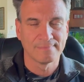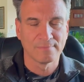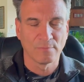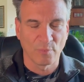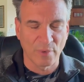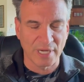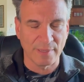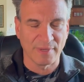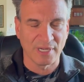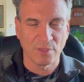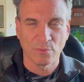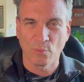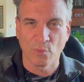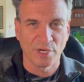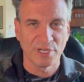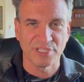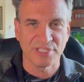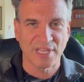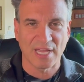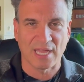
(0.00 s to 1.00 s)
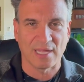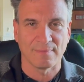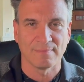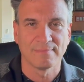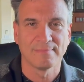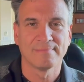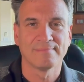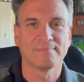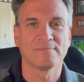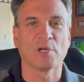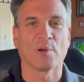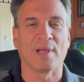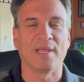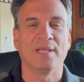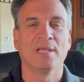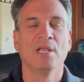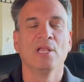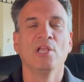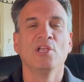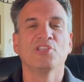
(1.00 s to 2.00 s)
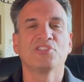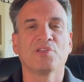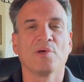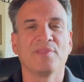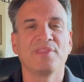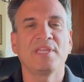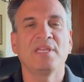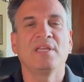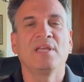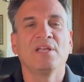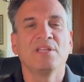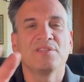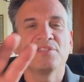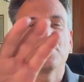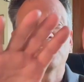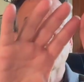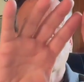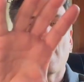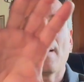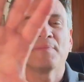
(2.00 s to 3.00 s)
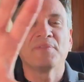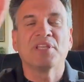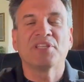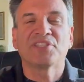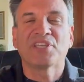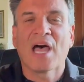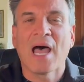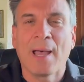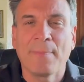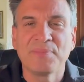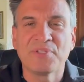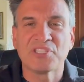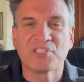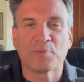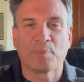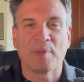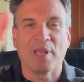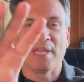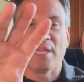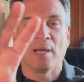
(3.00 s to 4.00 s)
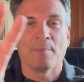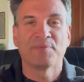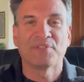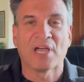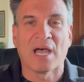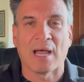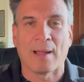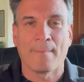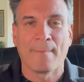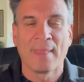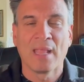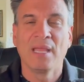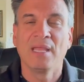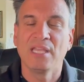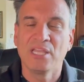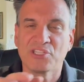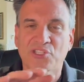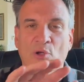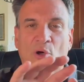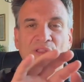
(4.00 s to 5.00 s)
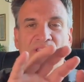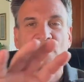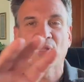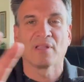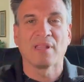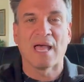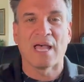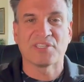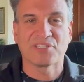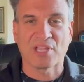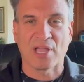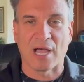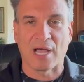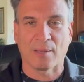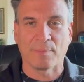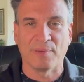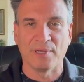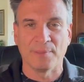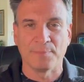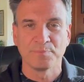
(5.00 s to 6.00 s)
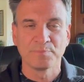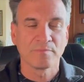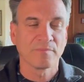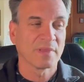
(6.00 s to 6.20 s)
Wait a minute, what is that? All right, so the top display up top is called the glass cockpit.